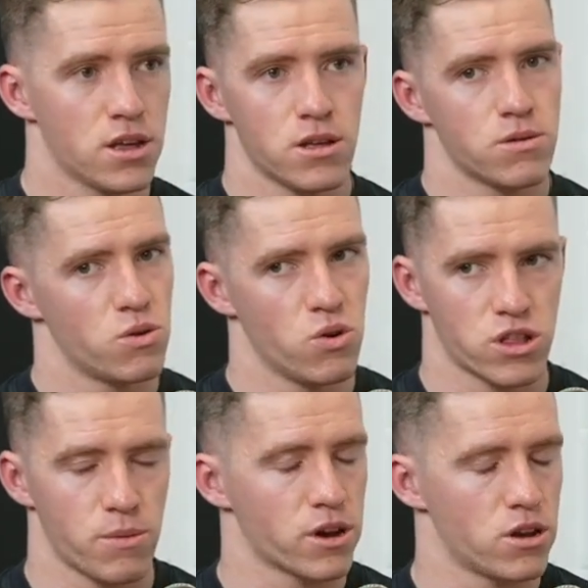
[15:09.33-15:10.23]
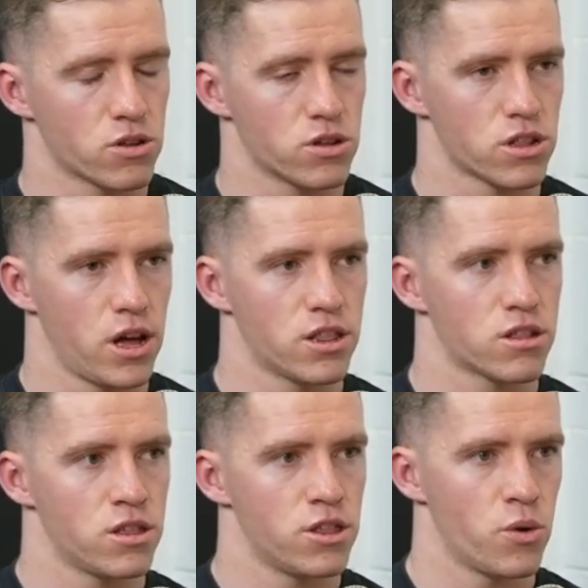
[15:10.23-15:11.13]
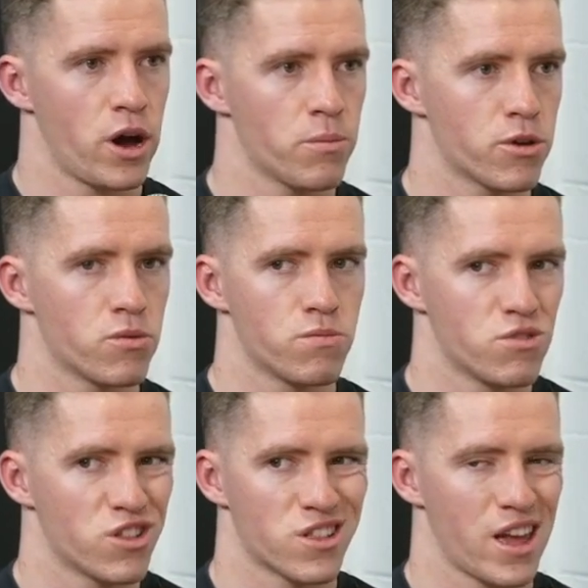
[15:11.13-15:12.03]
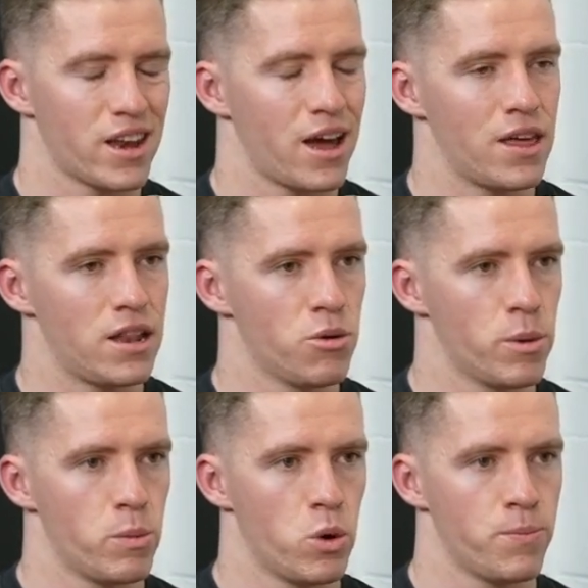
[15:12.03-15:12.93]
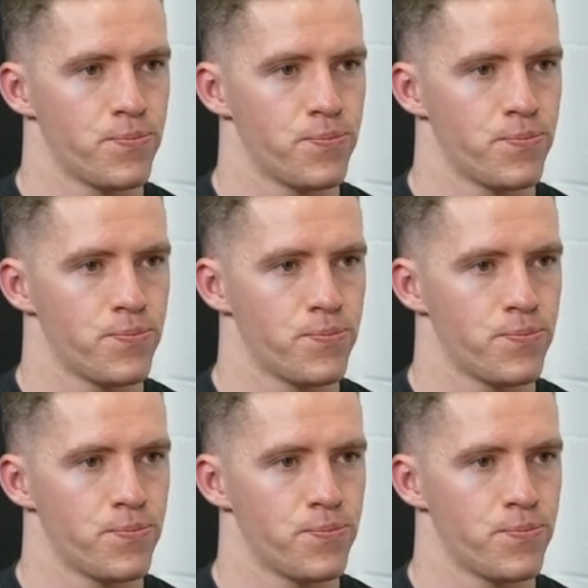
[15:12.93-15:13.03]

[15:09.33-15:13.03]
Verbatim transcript: Yeah. Or something along those lines that'll help you just stand out that little bit more.